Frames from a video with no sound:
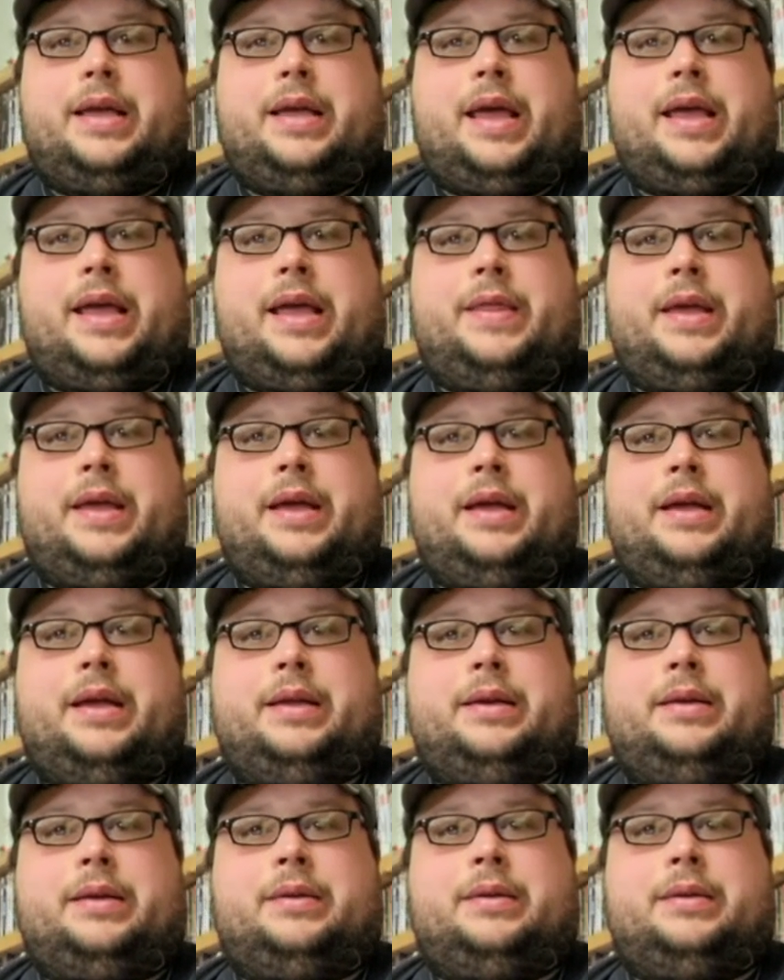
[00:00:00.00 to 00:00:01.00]
And
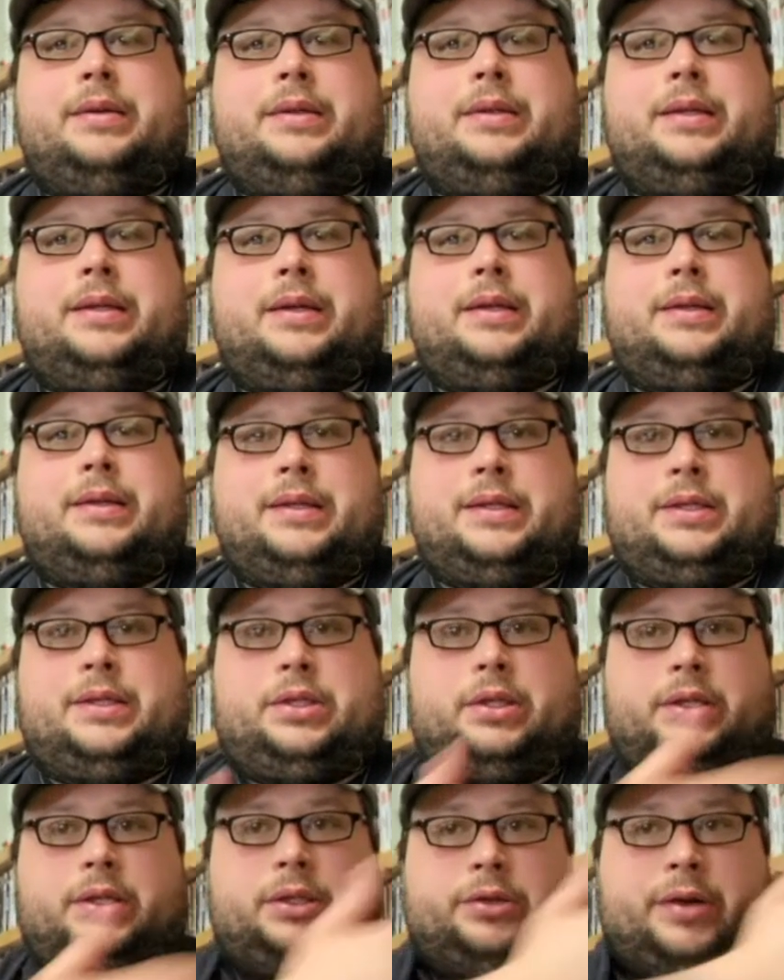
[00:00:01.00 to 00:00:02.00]
then
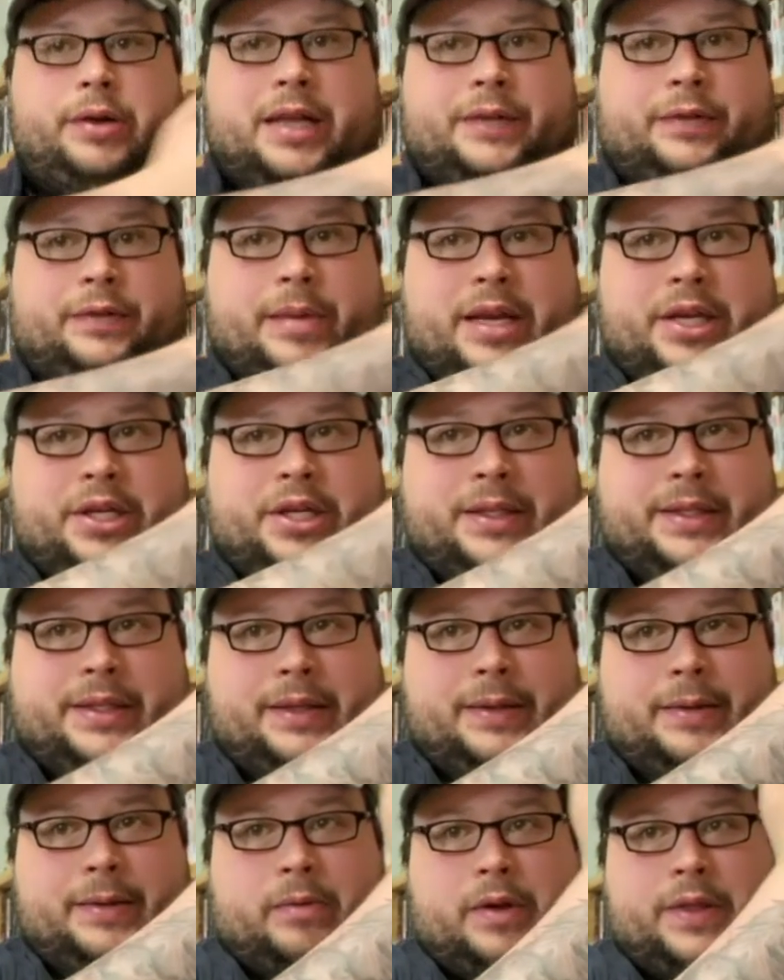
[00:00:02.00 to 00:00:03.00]
the transformation
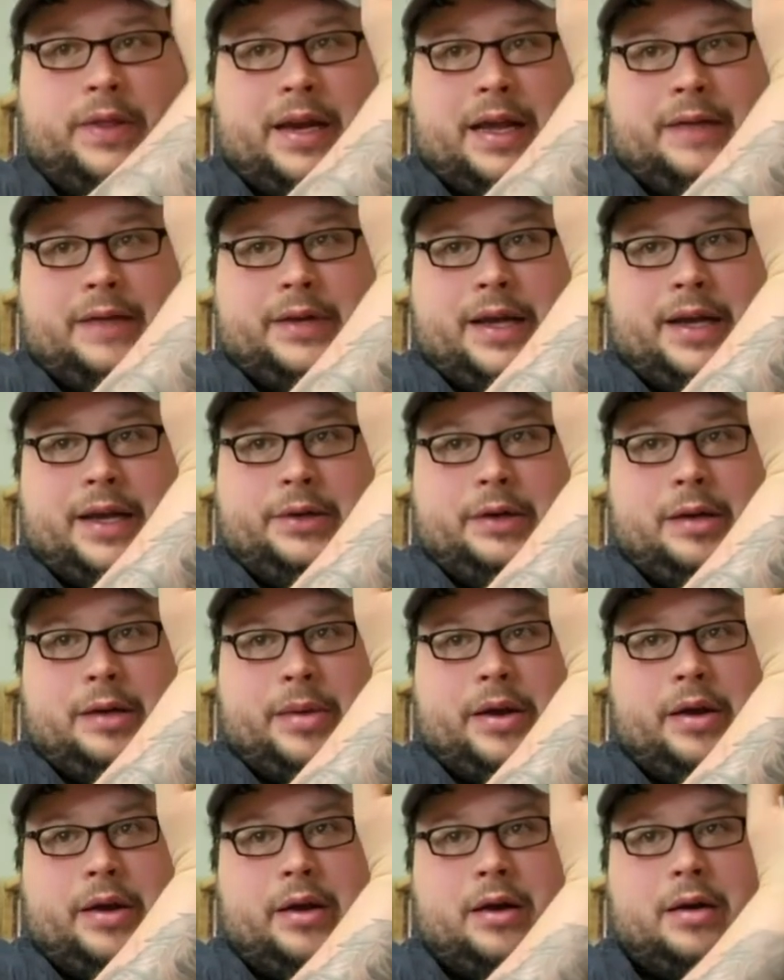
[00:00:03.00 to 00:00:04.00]
scene, the one that I have tattooed on
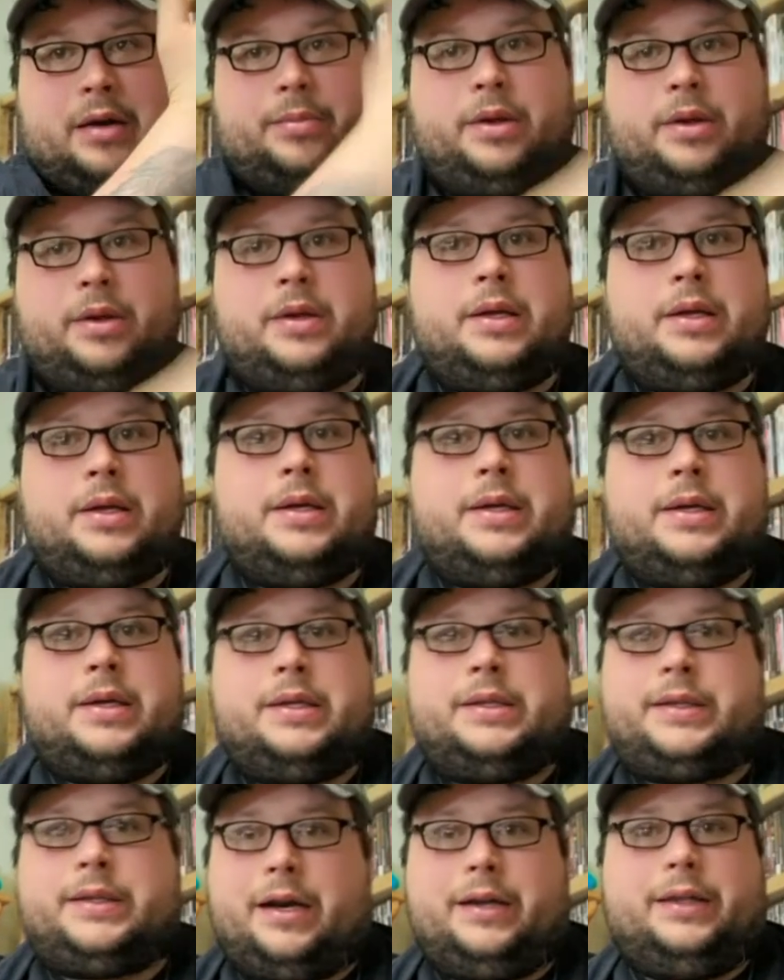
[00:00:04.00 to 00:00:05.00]
my arm,
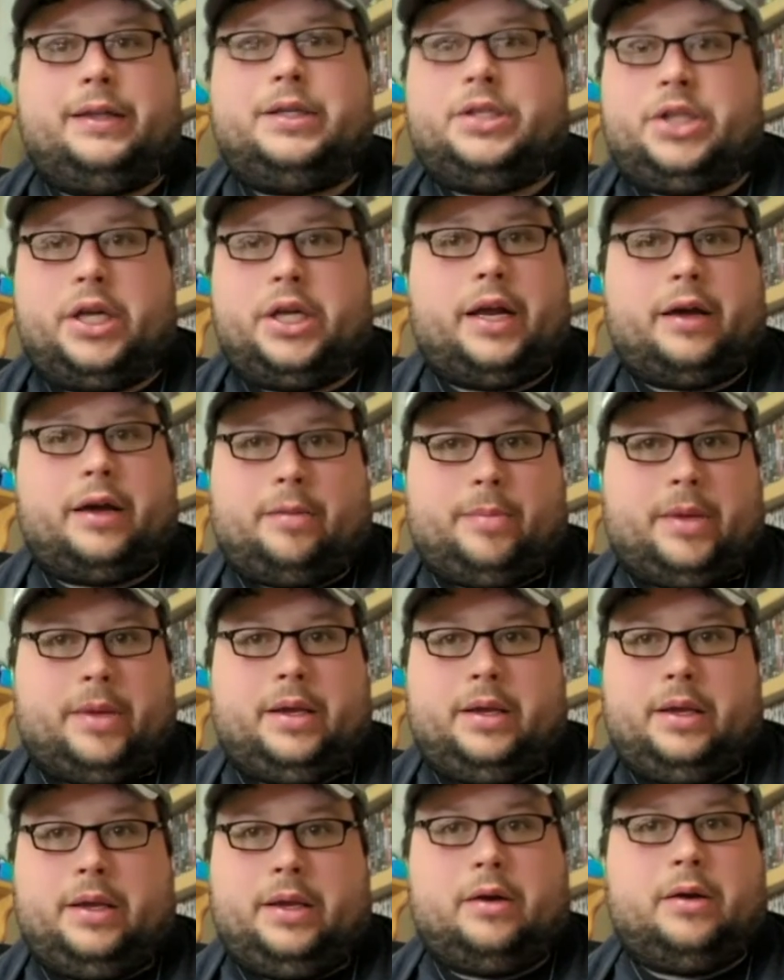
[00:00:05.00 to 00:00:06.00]
scared the shit out of me.
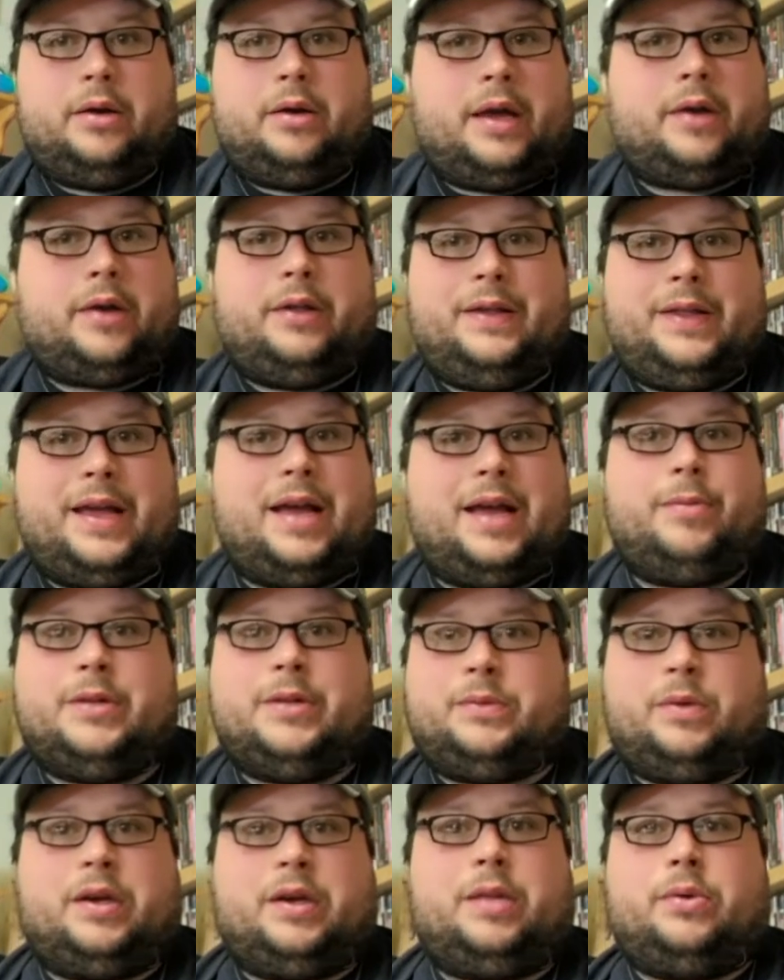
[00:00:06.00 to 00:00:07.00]
And not only that, but
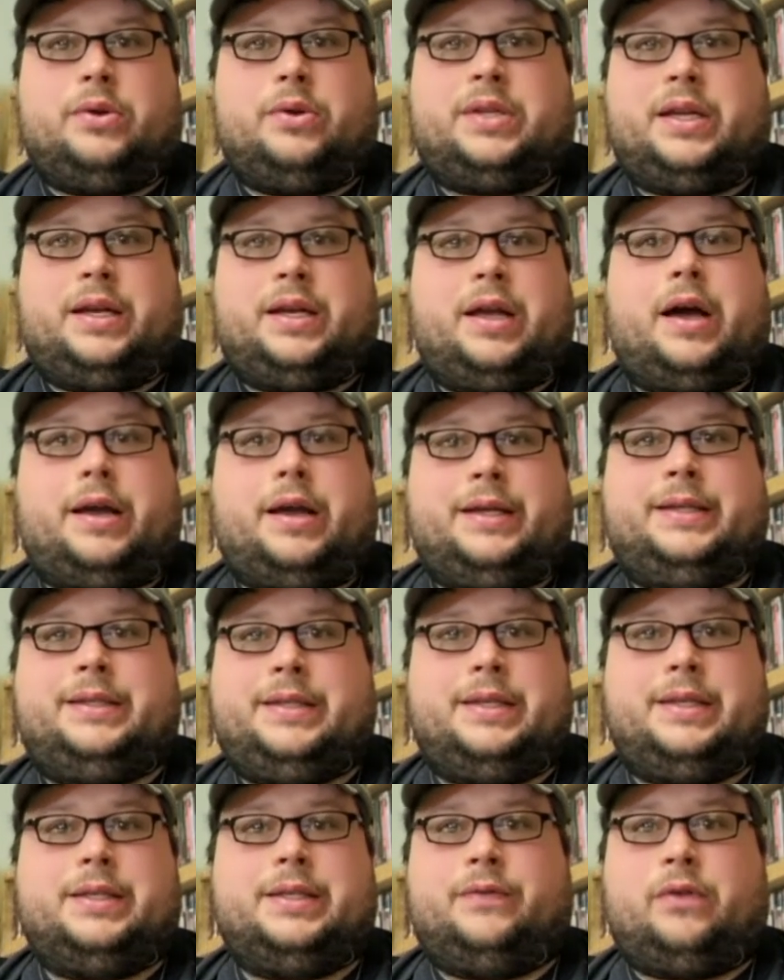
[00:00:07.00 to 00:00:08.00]
it's one of the most iconic
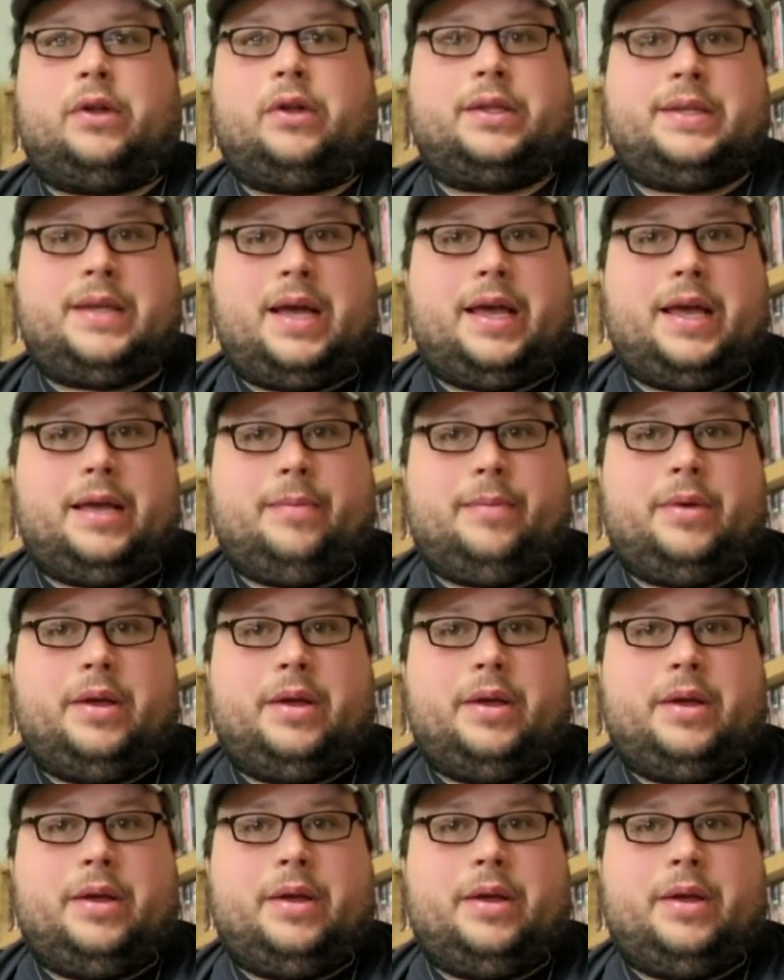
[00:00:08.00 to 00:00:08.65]
scenes of all time.